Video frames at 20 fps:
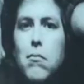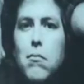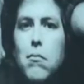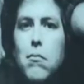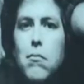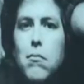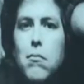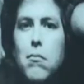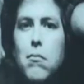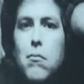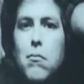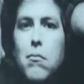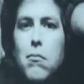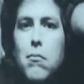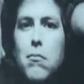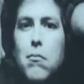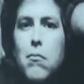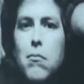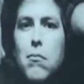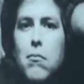
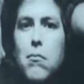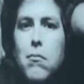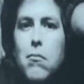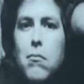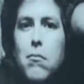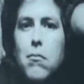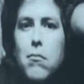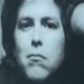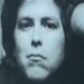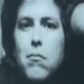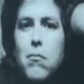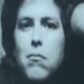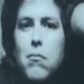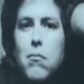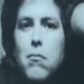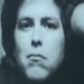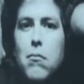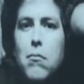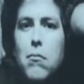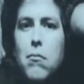
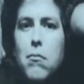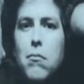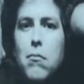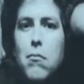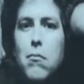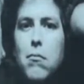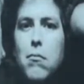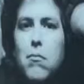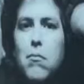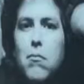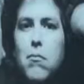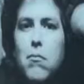[no speech]